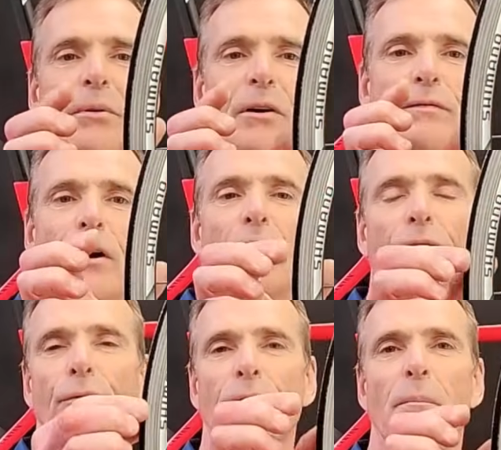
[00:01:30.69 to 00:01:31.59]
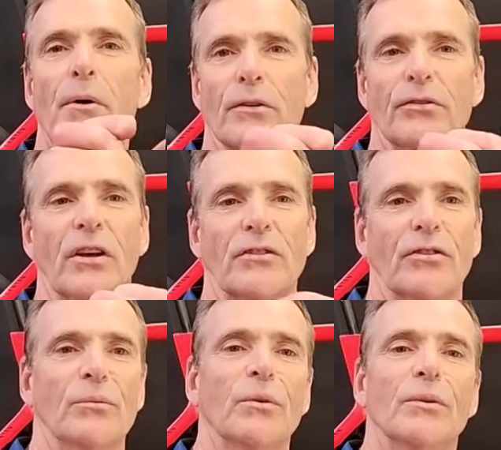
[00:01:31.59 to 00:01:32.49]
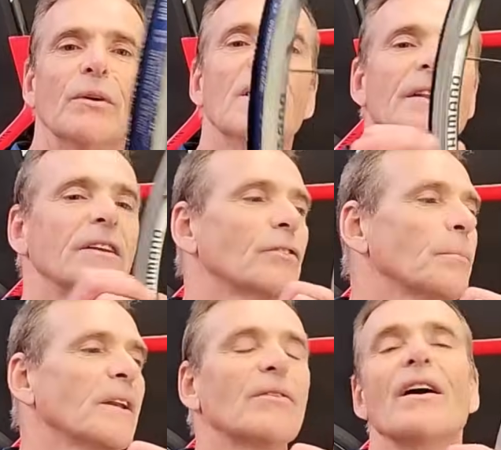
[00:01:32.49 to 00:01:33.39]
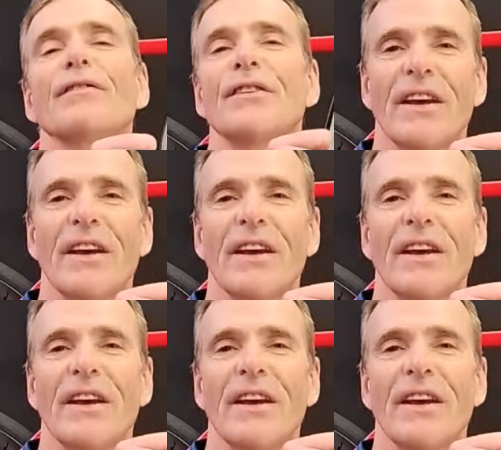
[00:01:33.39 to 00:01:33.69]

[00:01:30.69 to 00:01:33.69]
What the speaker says: profile, sort of a box section wheel. These have been around for